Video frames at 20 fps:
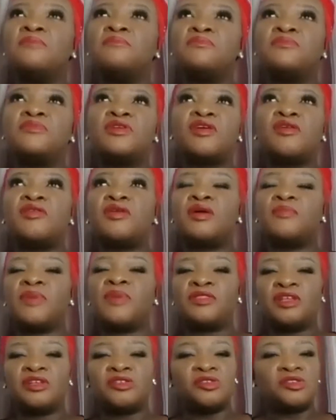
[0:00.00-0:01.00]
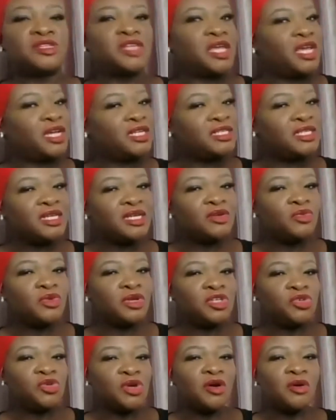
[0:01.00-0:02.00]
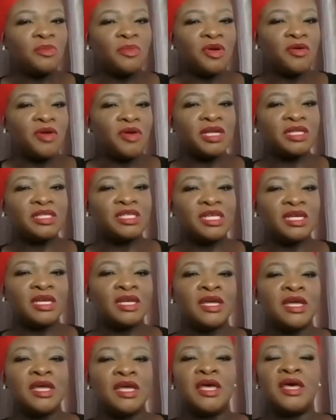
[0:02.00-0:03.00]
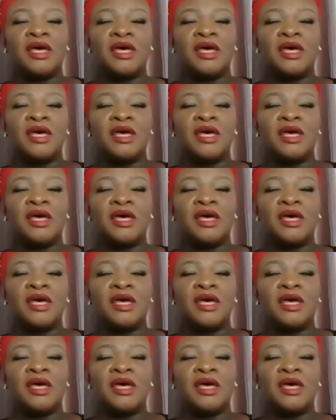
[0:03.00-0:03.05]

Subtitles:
caring about the society in which you are operating,